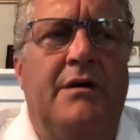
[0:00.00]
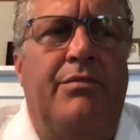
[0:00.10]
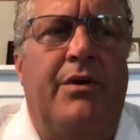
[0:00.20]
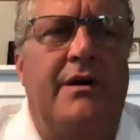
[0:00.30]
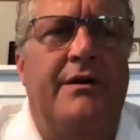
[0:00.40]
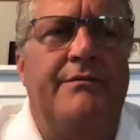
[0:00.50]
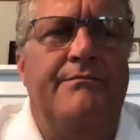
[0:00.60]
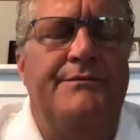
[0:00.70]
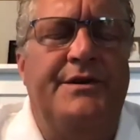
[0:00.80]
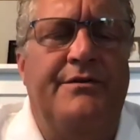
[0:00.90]
prior to
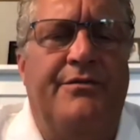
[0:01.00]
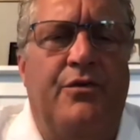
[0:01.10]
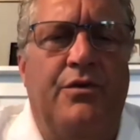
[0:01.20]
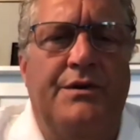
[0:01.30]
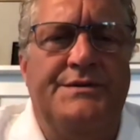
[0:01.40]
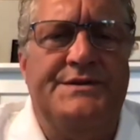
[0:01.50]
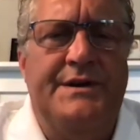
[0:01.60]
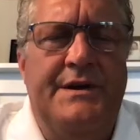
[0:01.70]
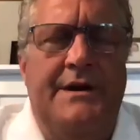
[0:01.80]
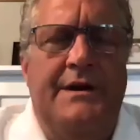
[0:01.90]
Tier 4, is
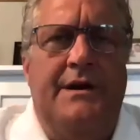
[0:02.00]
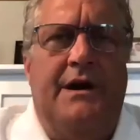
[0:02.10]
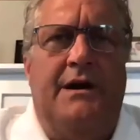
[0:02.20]
a